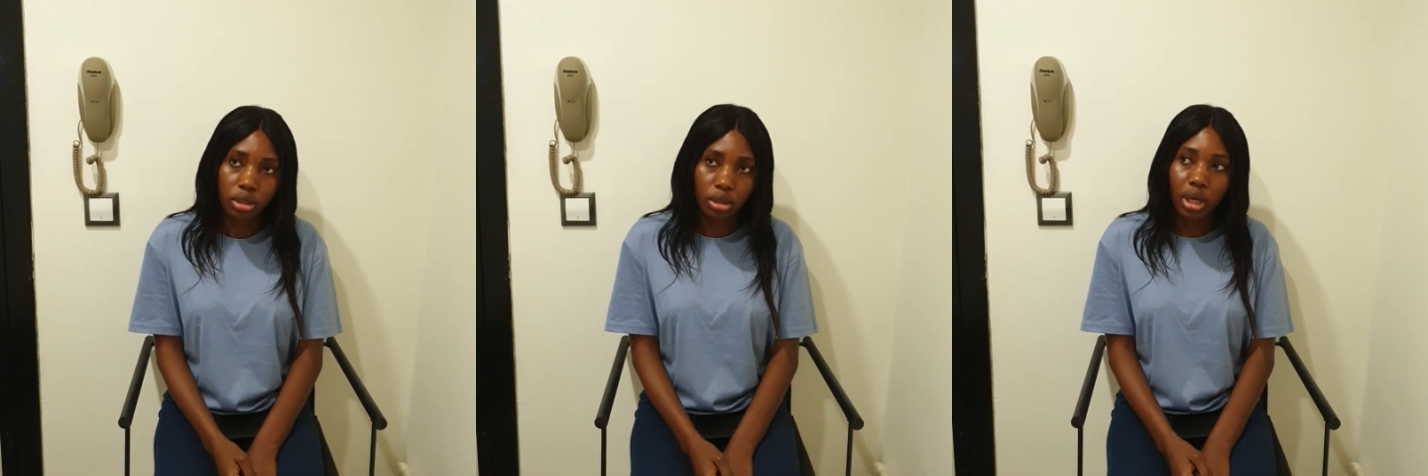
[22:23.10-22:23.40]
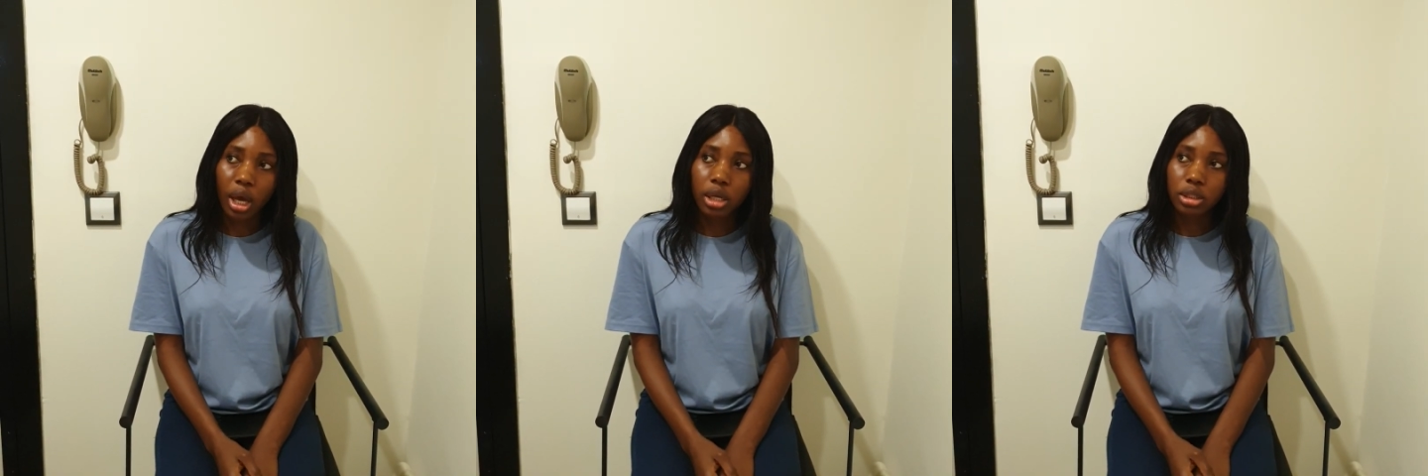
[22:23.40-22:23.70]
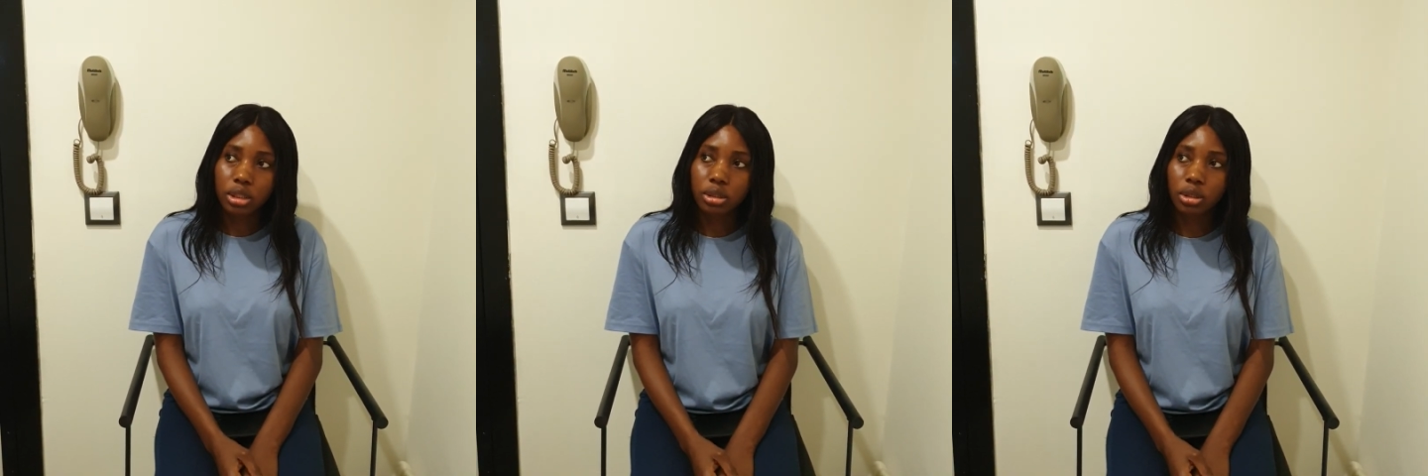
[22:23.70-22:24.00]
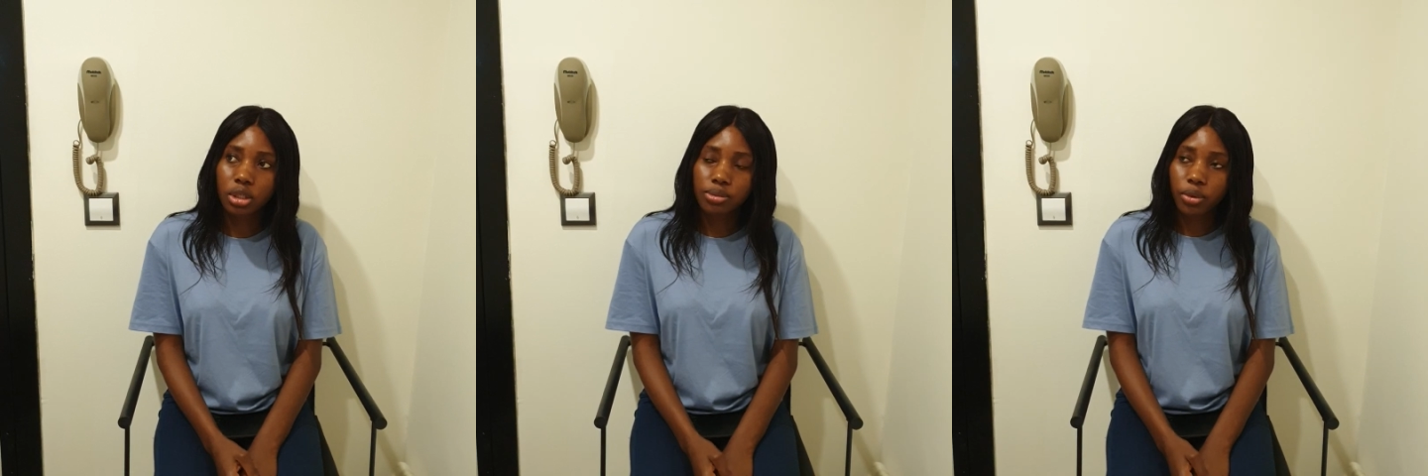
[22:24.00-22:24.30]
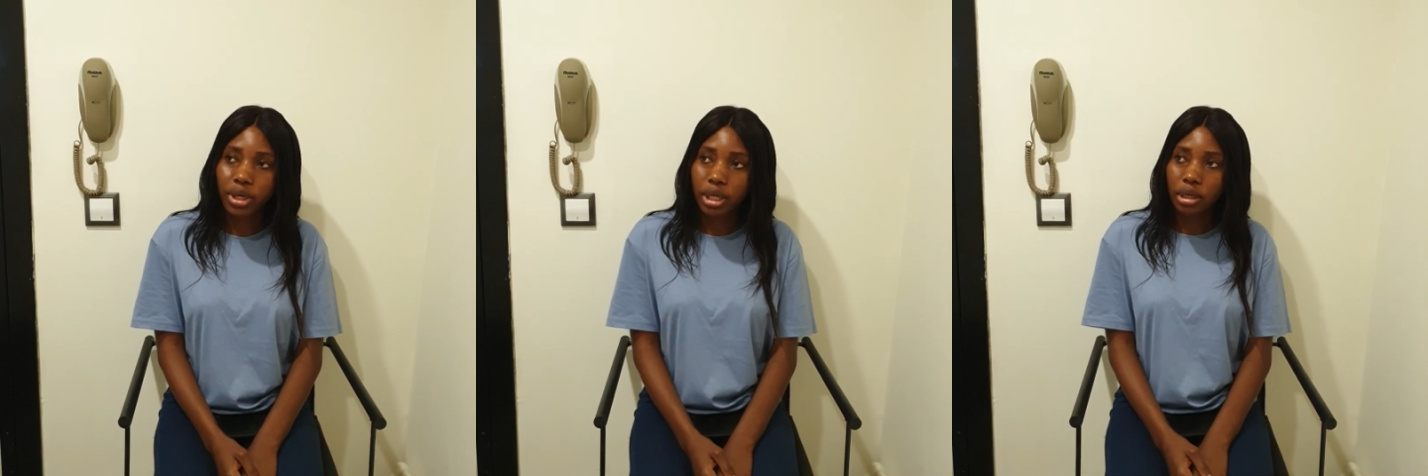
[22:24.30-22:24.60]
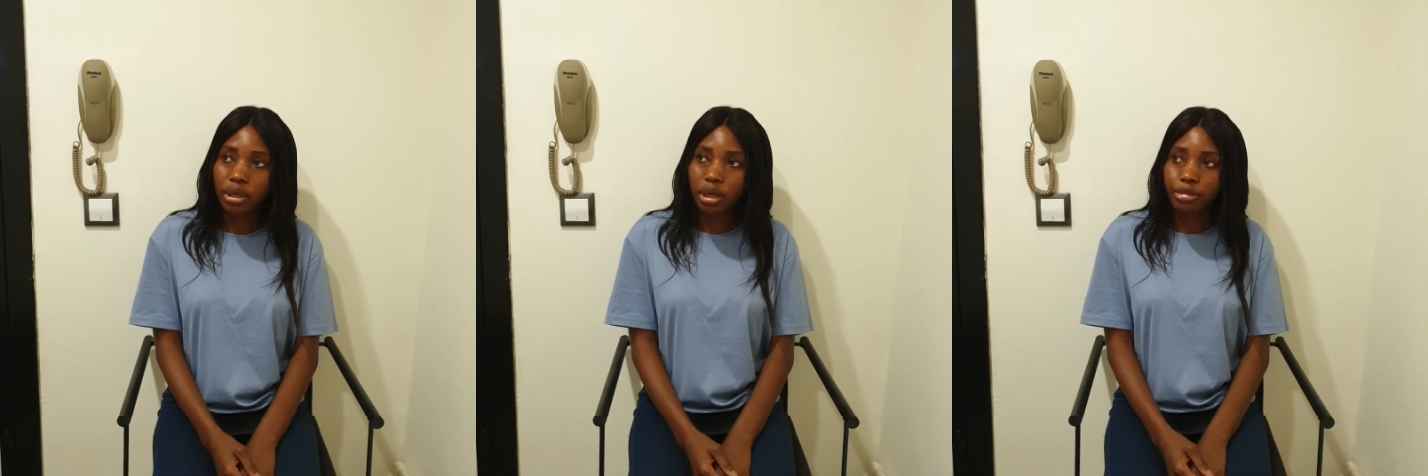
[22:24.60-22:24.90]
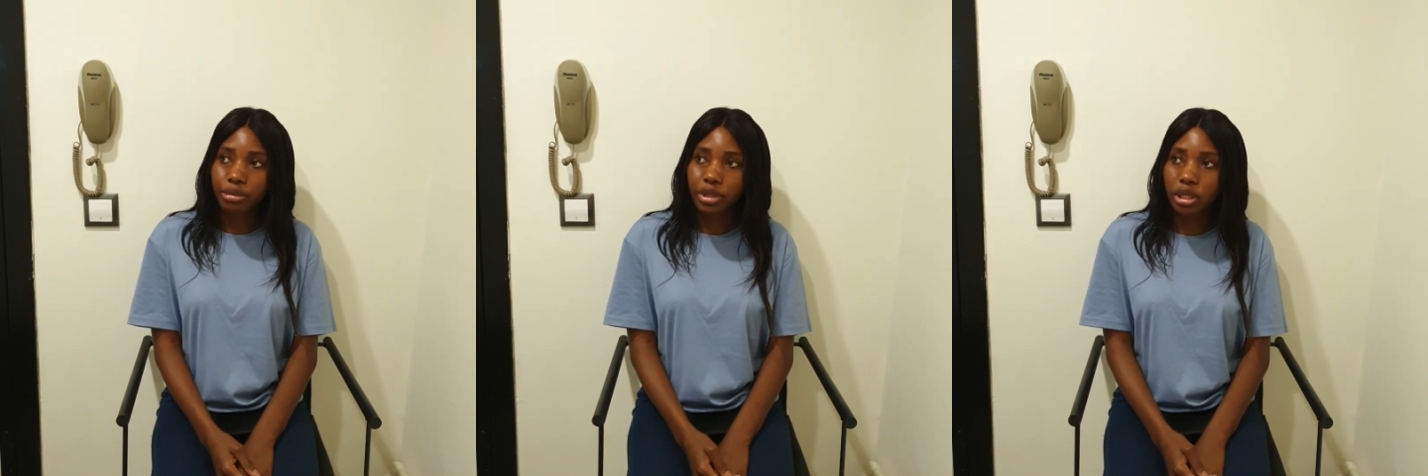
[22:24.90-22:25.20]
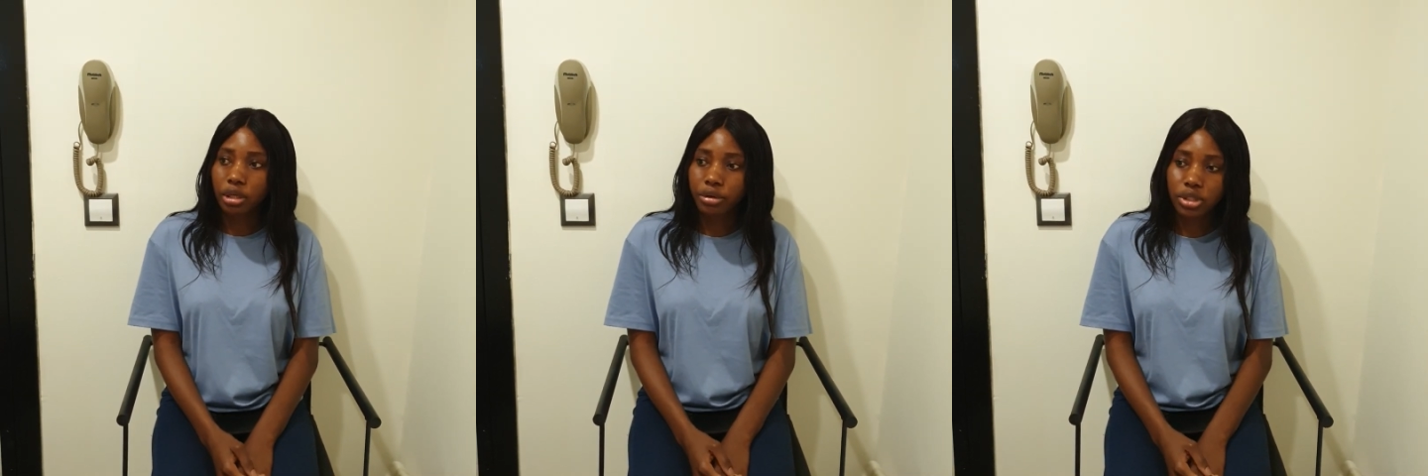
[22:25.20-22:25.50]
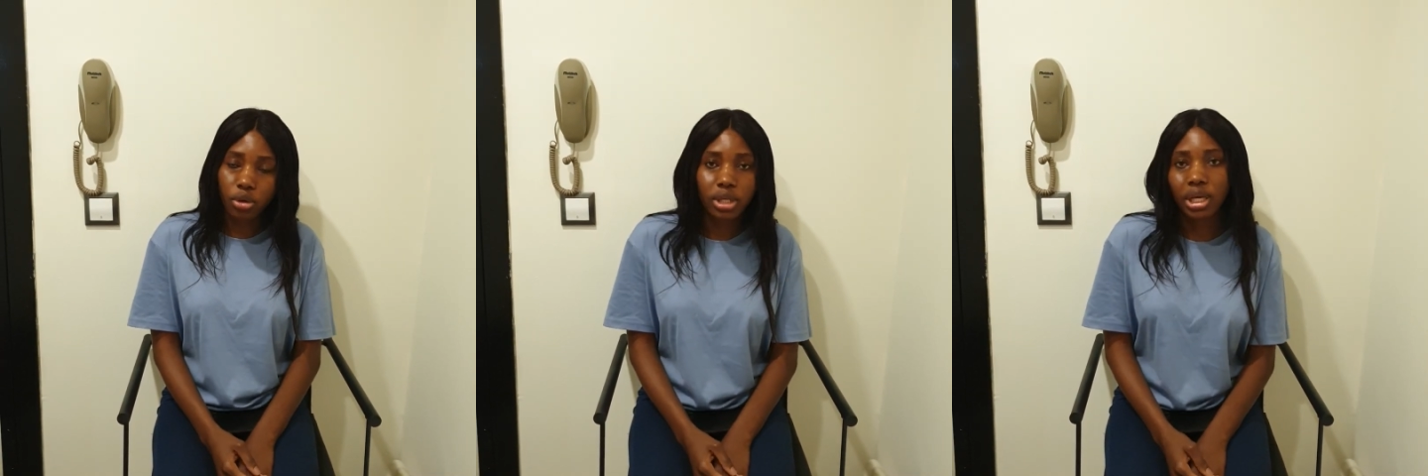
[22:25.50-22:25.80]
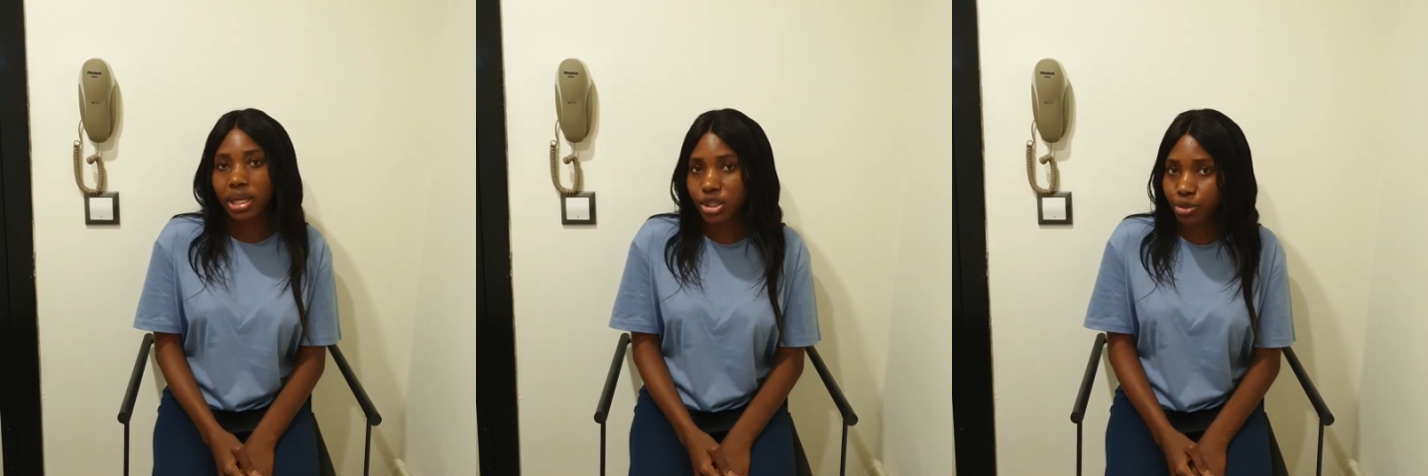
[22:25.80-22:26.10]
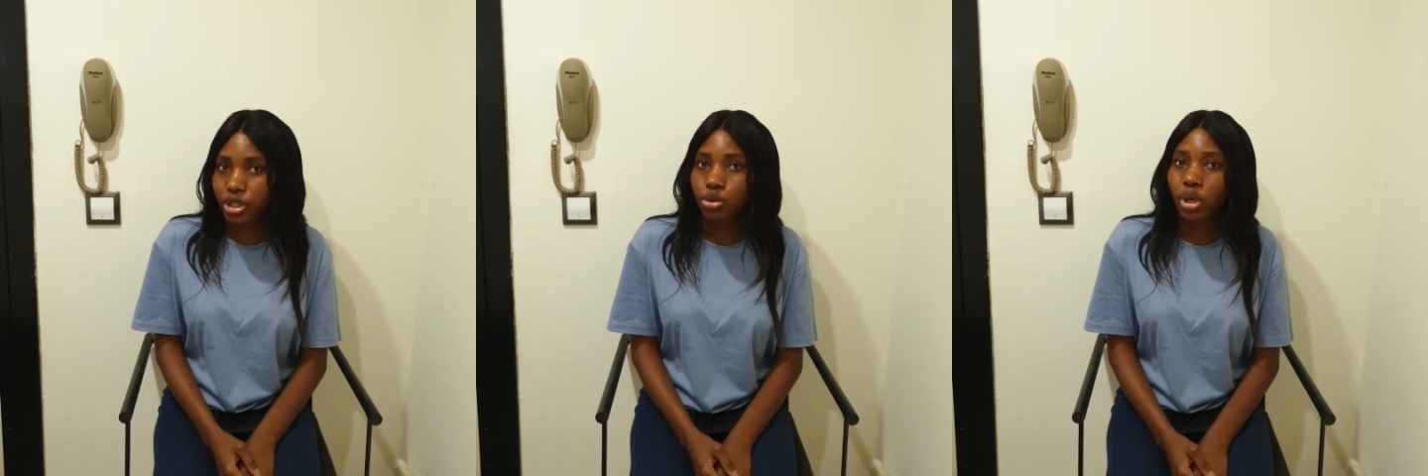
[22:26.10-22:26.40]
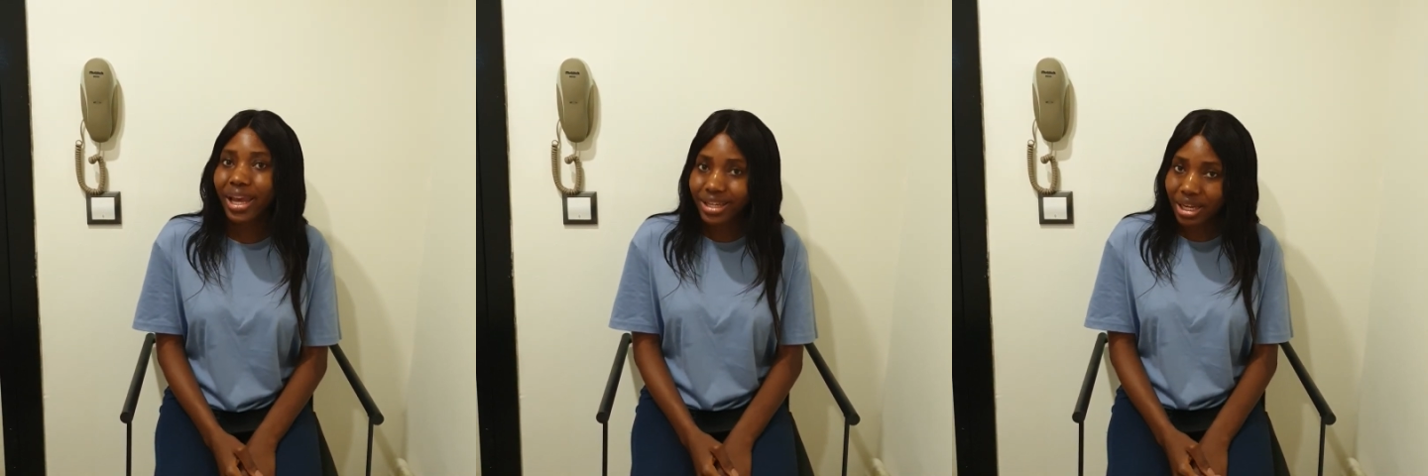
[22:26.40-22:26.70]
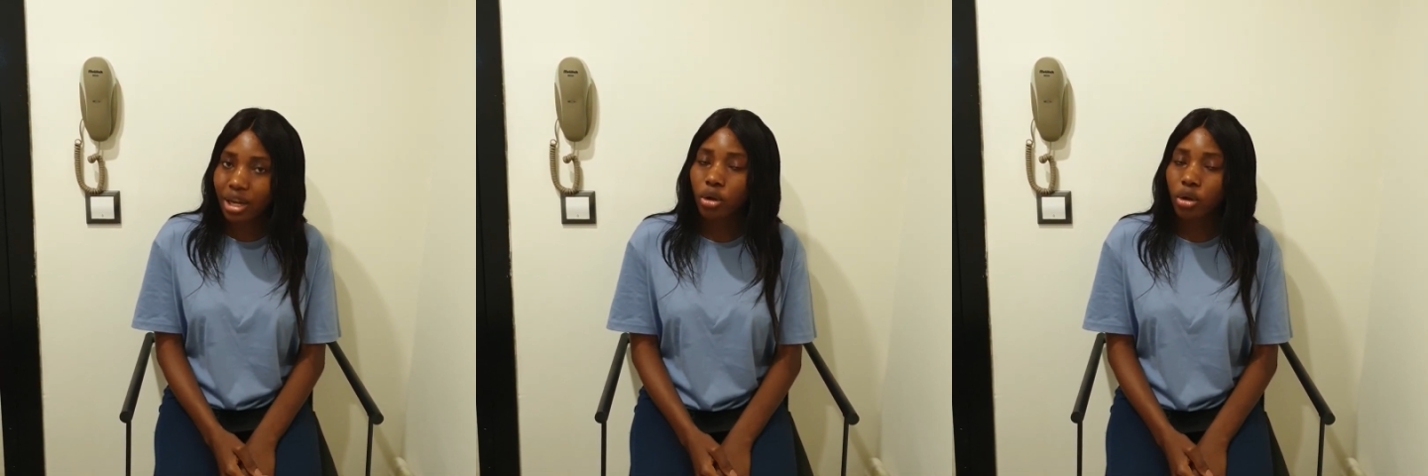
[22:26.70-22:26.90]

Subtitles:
You can't just be working maybe in a restaurant and expect to earn